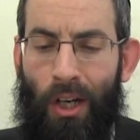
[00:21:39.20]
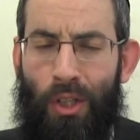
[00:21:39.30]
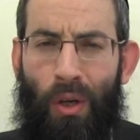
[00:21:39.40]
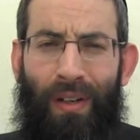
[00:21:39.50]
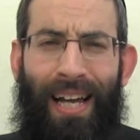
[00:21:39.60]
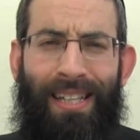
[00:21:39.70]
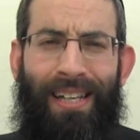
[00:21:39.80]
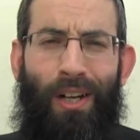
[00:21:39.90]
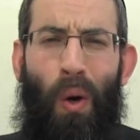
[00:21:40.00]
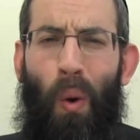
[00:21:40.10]
So if it gets
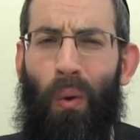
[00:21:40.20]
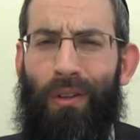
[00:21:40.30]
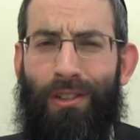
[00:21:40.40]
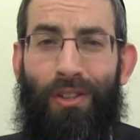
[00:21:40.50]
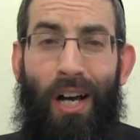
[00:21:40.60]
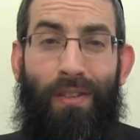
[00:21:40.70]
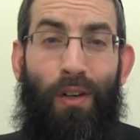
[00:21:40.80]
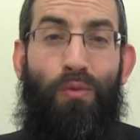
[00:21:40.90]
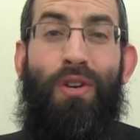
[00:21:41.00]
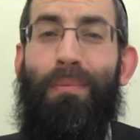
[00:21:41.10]
a hole the size of
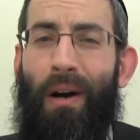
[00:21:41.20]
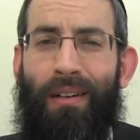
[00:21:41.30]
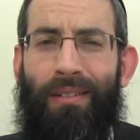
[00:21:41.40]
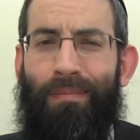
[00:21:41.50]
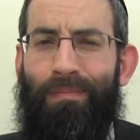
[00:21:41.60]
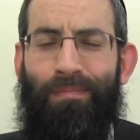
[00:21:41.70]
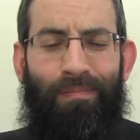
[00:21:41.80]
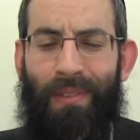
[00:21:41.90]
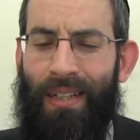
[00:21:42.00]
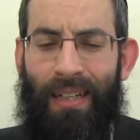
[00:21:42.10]
a rimain,
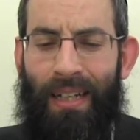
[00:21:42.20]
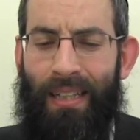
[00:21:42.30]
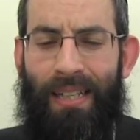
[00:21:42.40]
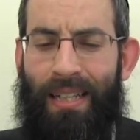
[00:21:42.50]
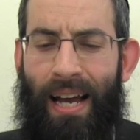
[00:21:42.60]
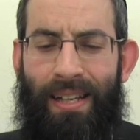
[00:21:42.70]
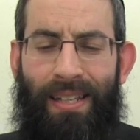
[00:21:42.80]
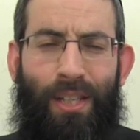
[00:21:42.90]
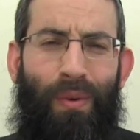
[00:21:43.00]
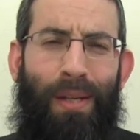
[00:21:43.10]
in this case
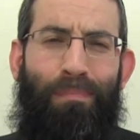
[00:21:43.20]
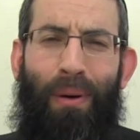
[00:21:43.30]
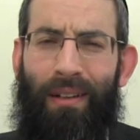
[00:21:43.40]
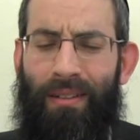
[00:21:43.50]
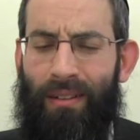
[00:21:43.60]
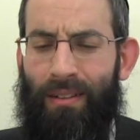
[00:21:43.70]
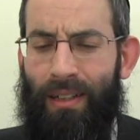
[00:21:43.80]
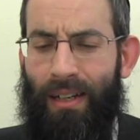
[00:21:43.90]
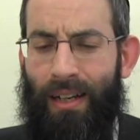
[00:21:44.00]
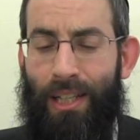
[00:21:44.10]
it's already
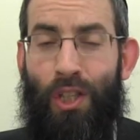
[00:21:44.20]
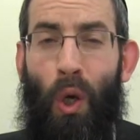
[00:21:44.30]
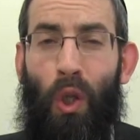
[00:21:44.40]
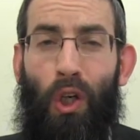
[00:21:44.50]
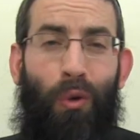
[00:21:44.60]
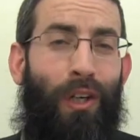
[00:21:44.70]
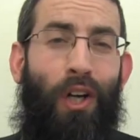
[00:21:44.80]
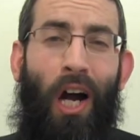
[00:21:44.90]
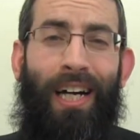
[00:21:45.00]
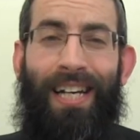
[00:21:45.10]
batal, it's no longer
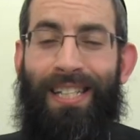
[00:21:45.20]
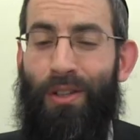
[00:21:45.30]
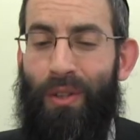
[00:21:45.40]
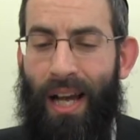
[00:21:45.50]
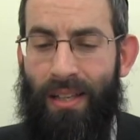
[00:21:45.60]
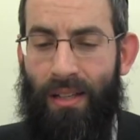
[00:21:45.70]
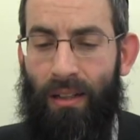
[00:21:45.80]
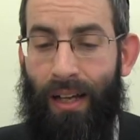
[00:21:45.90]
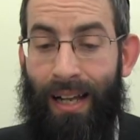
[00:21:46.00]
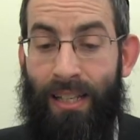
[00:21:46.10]
regarded as a
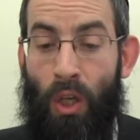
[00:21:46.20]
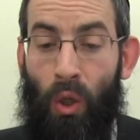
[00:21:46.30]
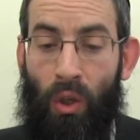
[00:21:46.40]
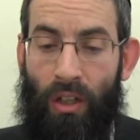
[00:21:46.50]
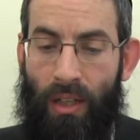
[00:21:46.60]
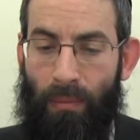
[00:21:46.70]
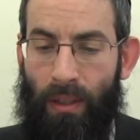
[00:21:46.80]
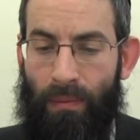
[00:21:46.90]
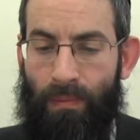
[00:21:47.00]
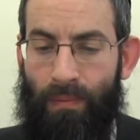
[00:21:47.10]
utensil, and it's no longer
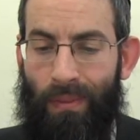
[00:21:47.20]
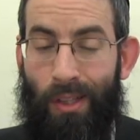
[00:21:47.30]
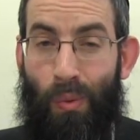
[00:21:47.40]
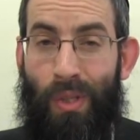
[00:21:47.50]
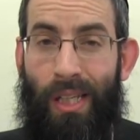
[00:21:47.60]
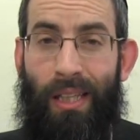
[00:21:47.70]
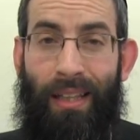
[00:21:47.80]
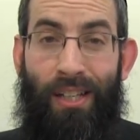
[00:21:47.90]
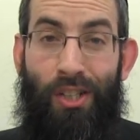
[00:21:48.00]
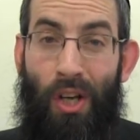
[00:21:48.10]
tamid. So we see
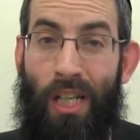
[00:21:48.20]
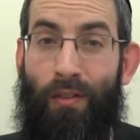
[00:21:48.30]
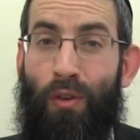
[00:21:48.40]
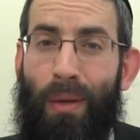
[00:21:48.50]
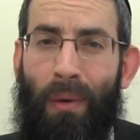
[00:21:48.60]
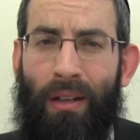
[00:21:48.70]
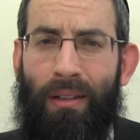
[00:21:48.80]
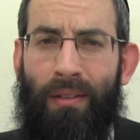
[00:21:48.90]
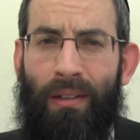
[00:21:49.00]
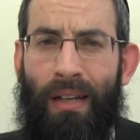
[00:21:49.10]
that the size of a
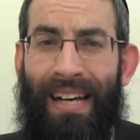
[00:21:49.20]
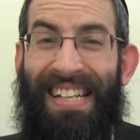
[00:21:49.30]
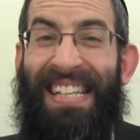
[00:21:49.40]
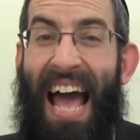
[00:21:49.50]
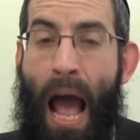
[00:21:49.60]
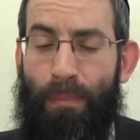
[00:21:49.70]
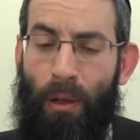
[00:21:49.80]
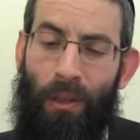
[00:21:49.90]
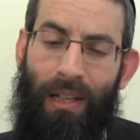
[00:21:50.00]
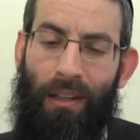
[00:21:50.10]
rimain is
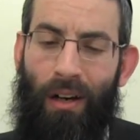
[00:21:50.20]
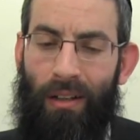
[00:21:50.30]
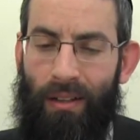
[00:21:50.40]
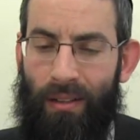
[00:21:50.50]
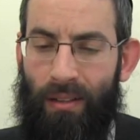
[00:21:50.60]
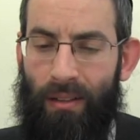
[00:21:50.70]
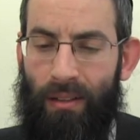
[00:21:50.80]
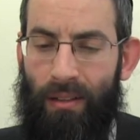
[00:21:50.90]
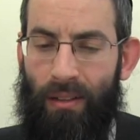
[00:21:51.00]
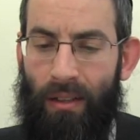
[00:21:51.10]
applicable to halacha.
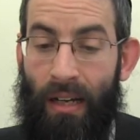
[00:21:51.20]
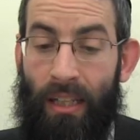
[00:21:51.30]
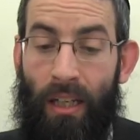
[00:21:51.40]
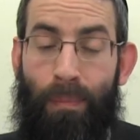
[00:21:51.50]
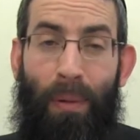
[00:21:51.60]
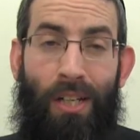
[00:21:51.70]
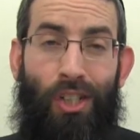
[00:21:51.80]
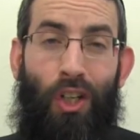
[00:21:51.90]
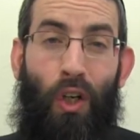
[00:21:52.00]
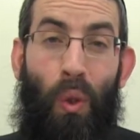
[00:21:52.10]
The
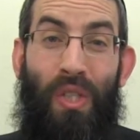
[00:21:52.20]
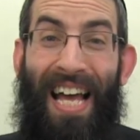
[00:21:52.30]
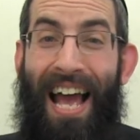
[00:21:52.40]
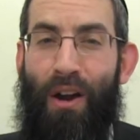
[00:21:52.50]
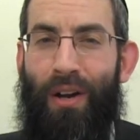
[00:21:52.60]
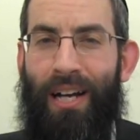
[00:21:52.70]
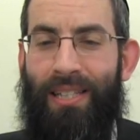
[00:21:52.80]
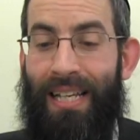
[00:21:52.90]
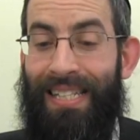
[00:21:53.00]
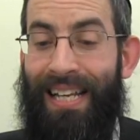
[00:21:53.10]
pasuk concludes,
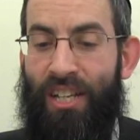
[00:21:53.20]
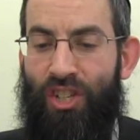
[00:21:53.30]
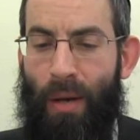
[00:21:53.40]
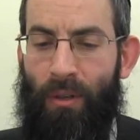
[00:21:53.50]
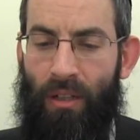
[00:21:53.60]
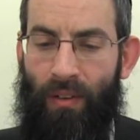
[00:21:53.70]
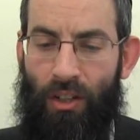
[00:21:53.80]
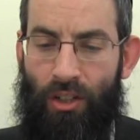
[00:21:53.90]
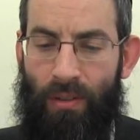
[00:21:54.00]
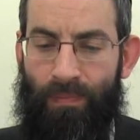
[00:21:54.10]
Eretz zeis shemen
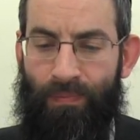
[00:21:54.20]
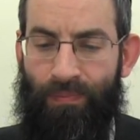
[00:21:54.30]
advash.